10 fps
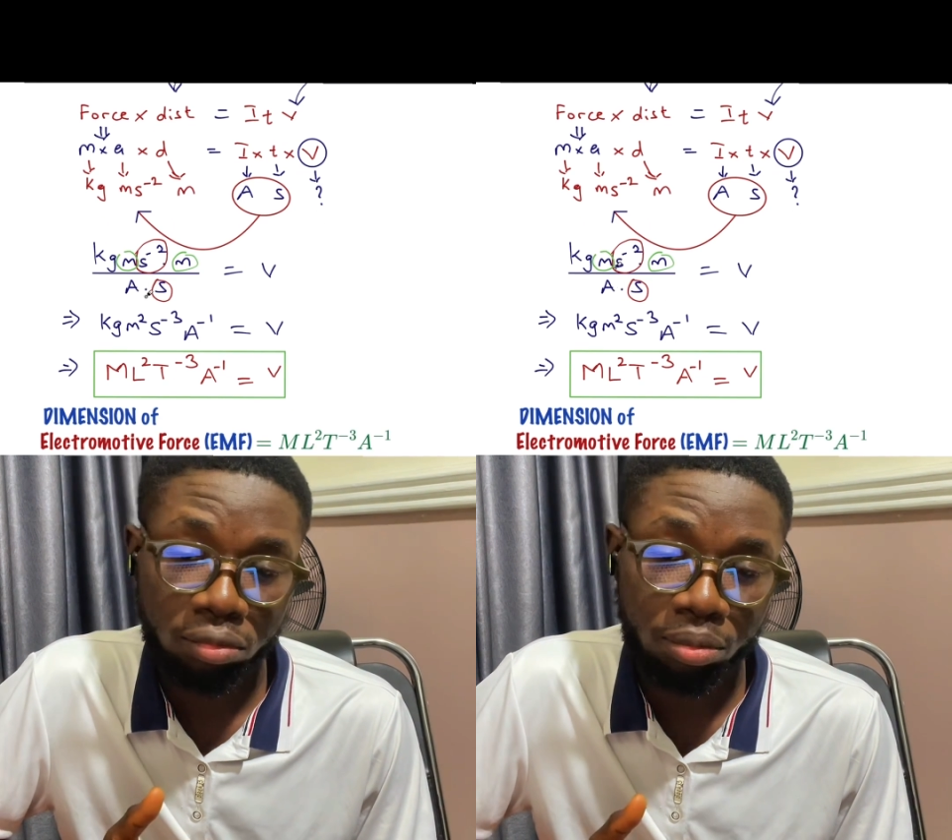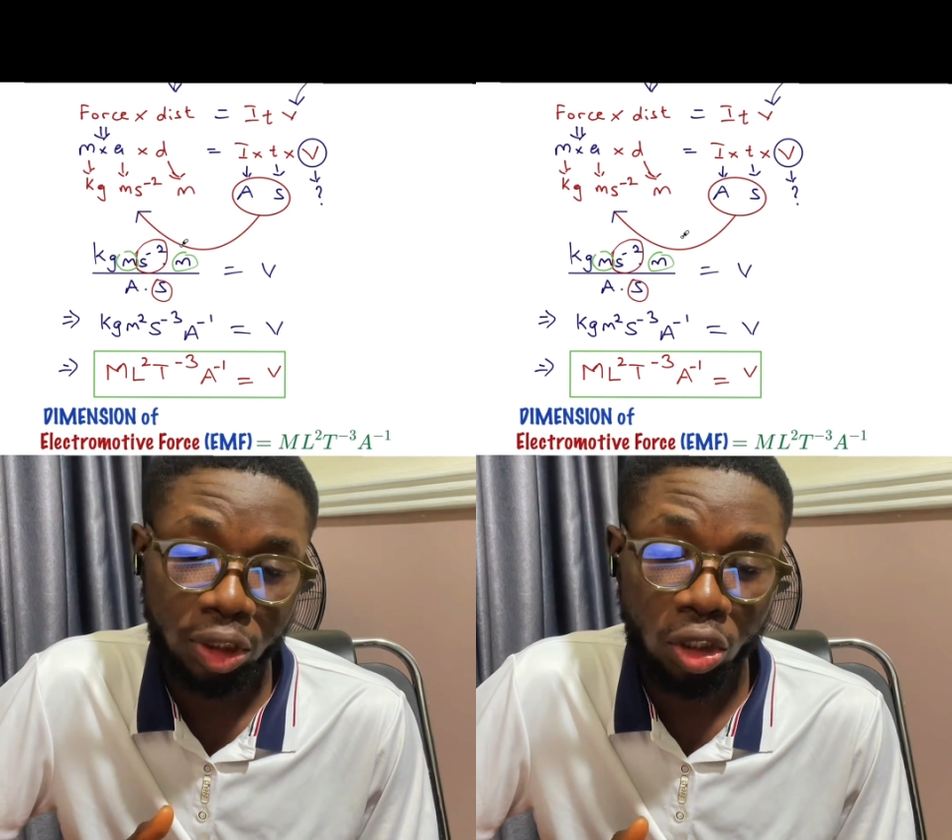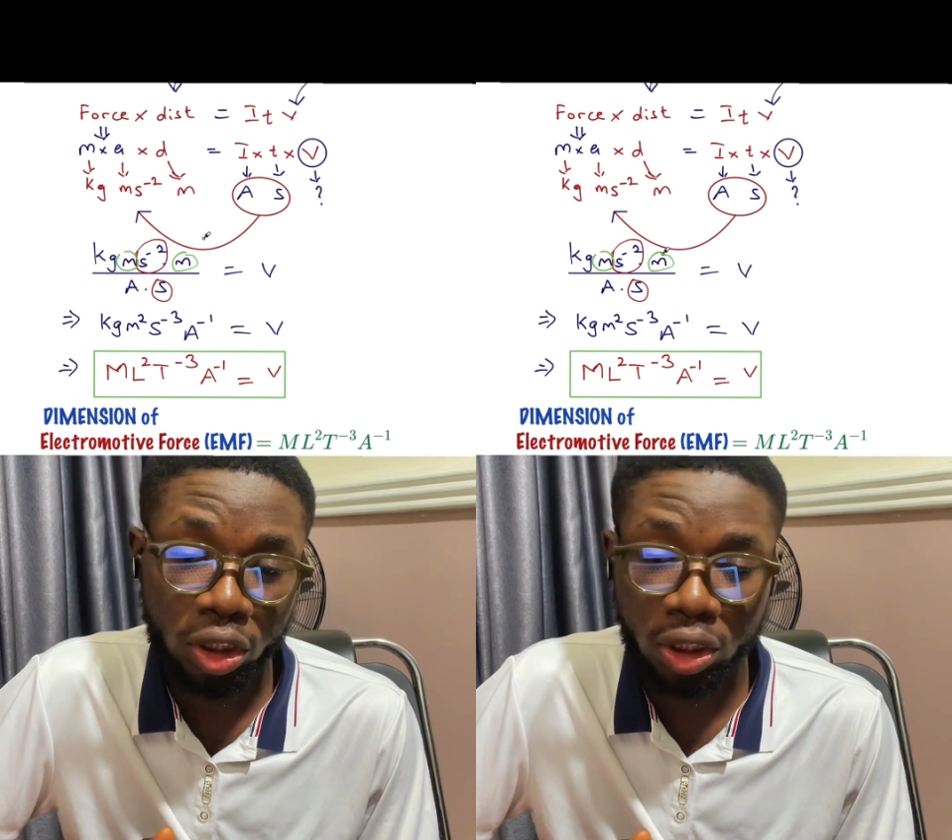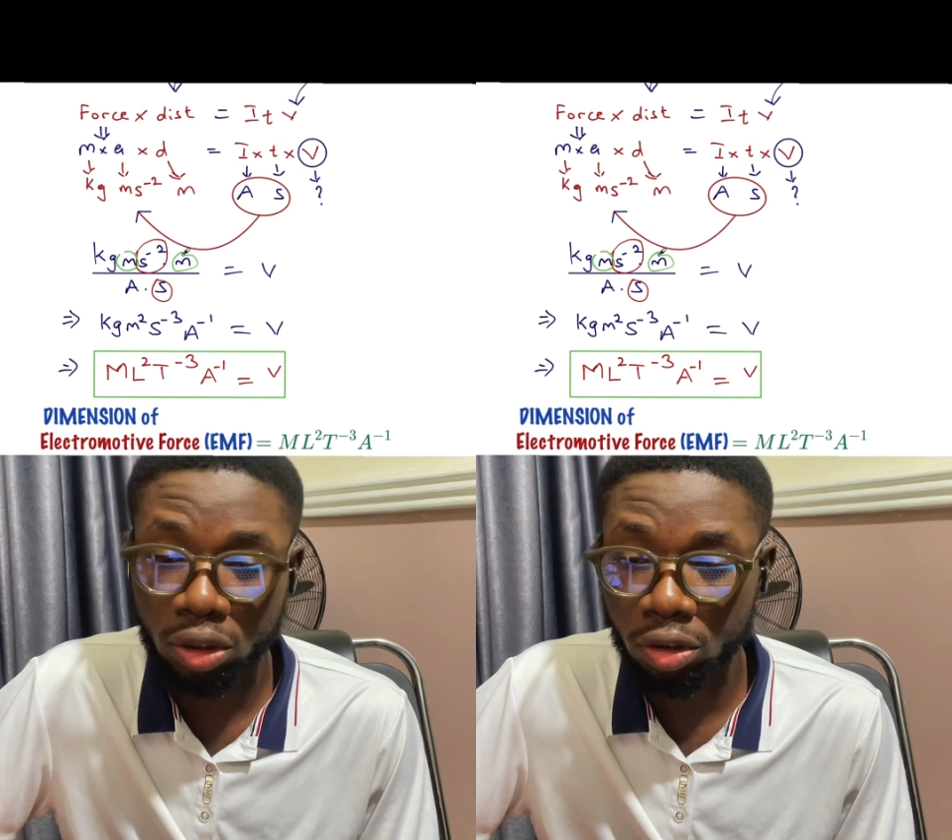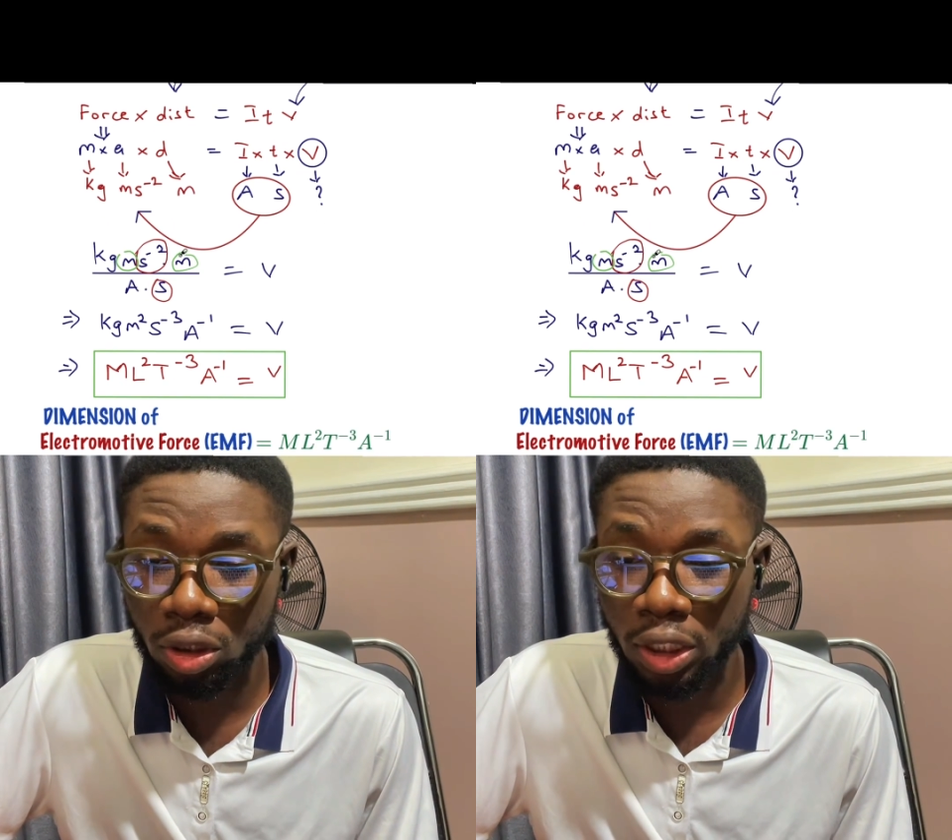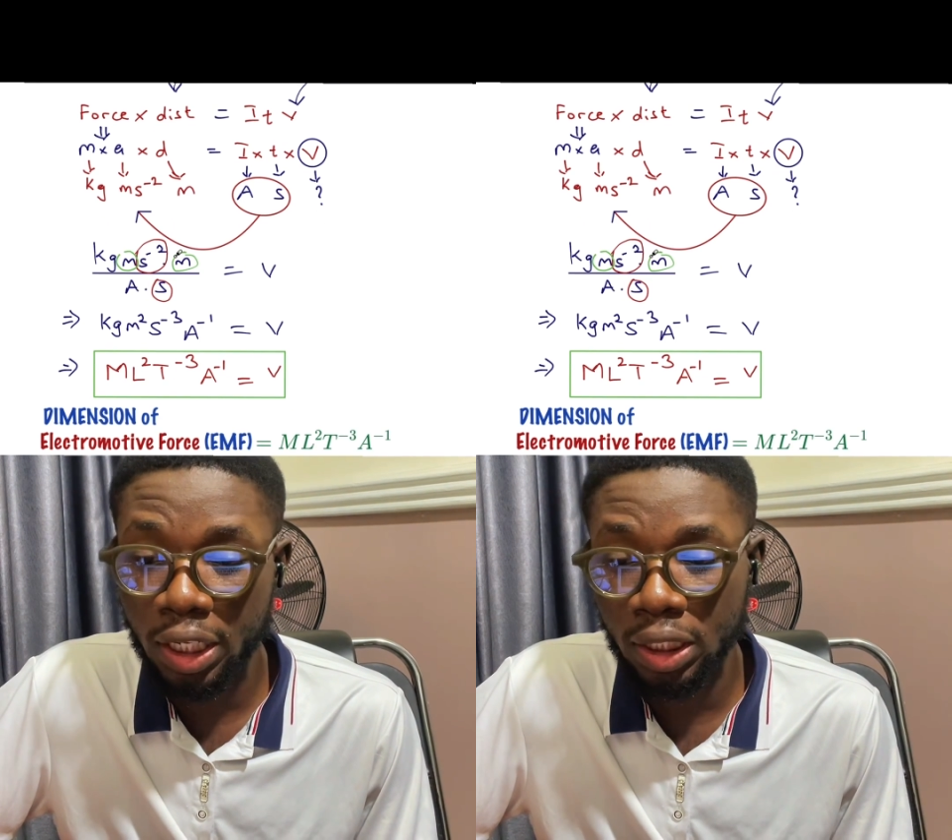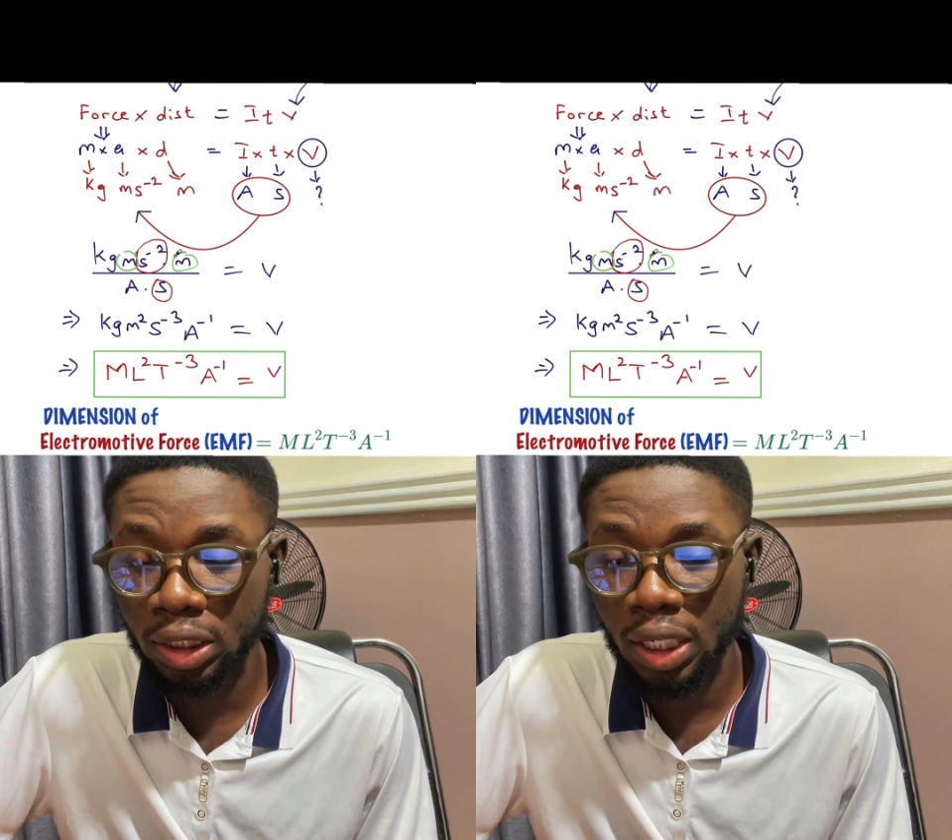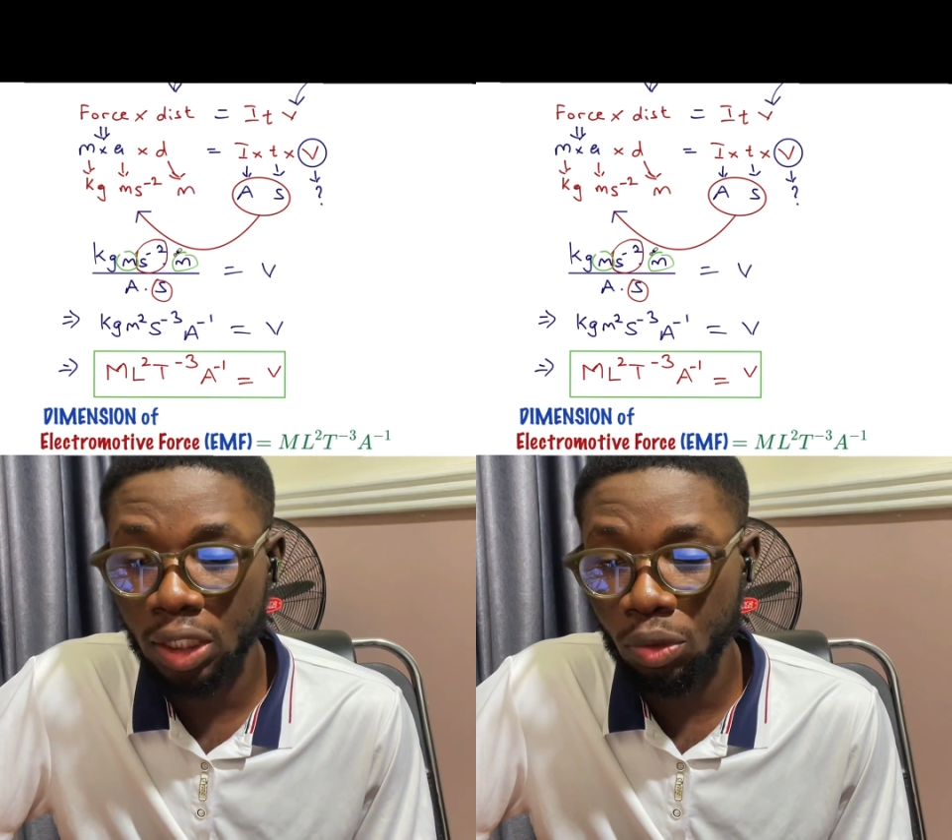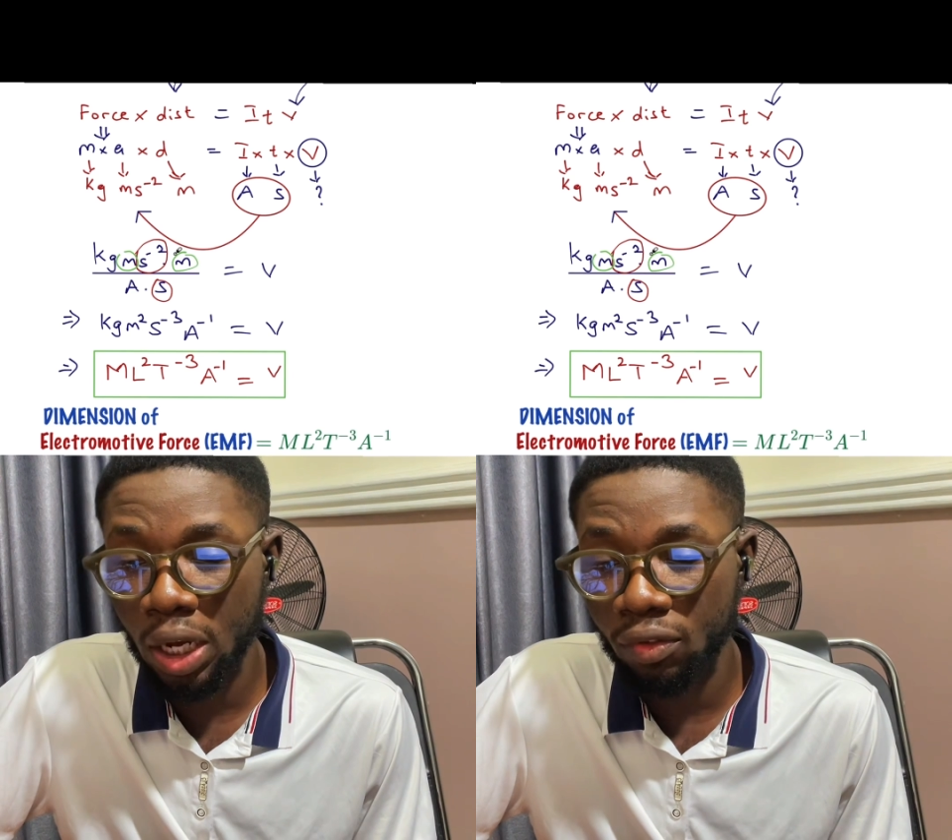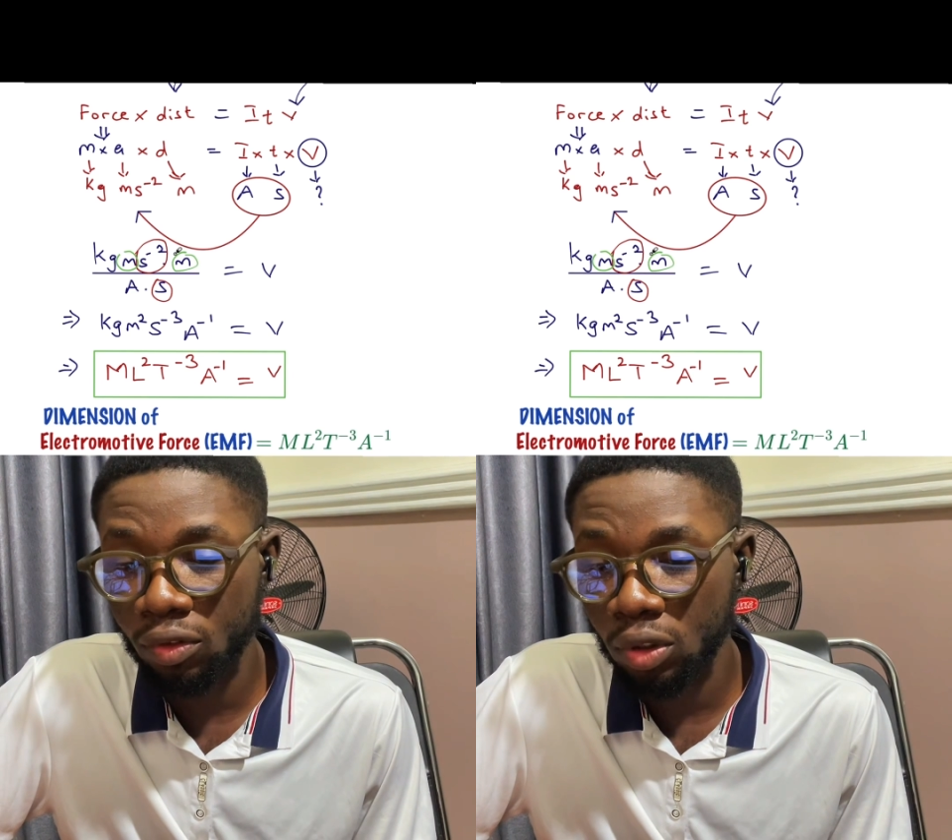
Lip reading: because here it's like we have